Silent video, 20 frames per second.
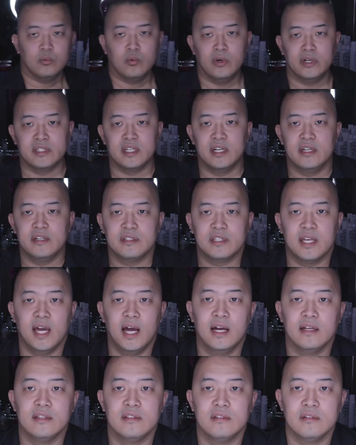was I just
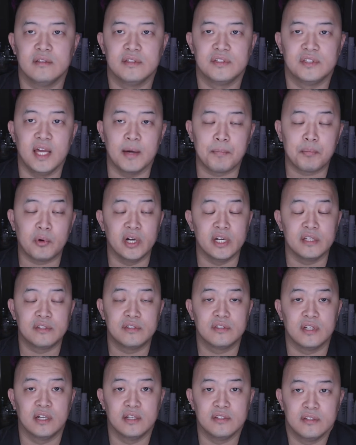had set
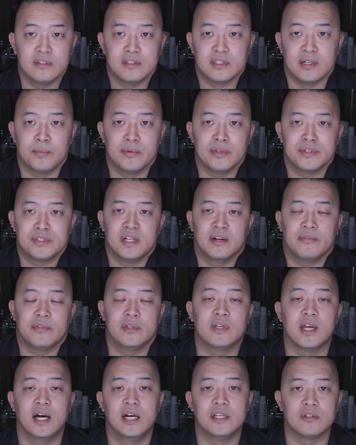prices on some of the stuff
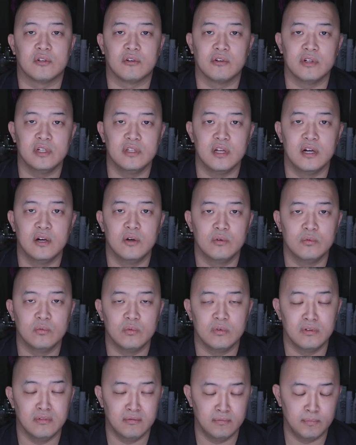that you guys already know
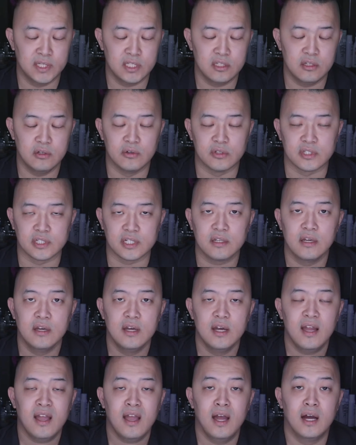and you've been using,
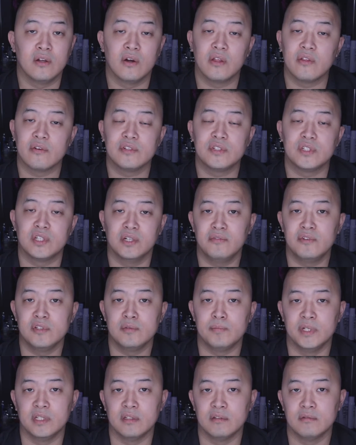and other stuff
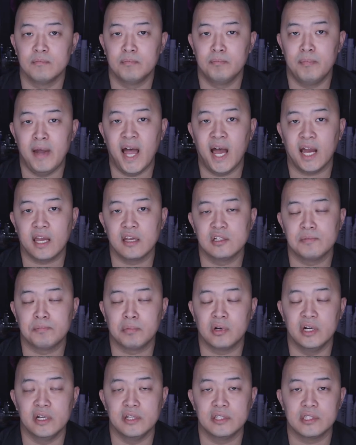has been package
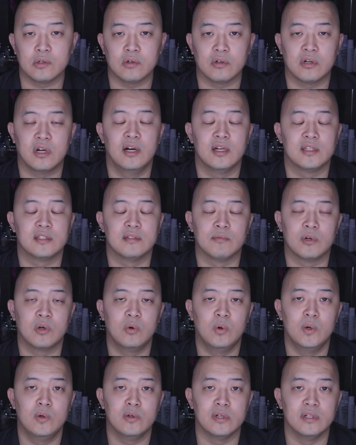priced or custom
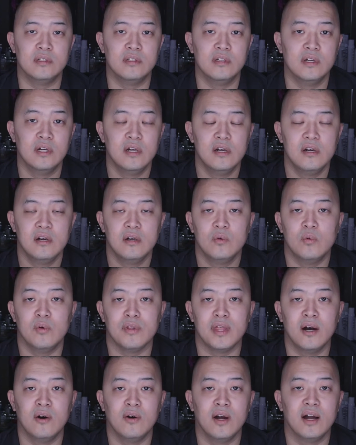quoted
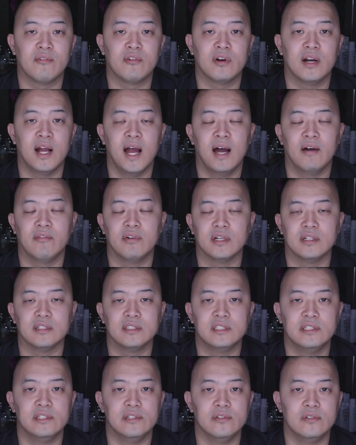without ever
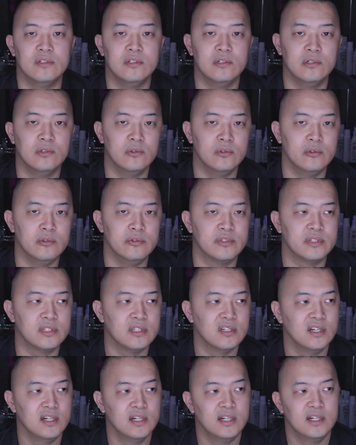having to
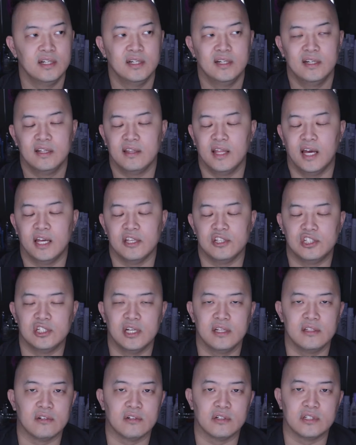use that
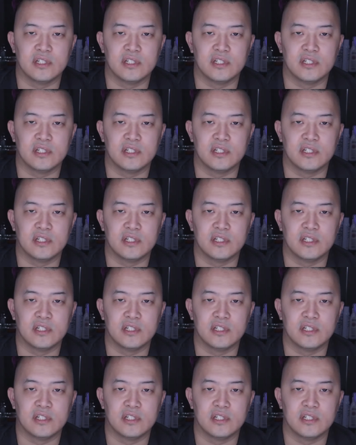gender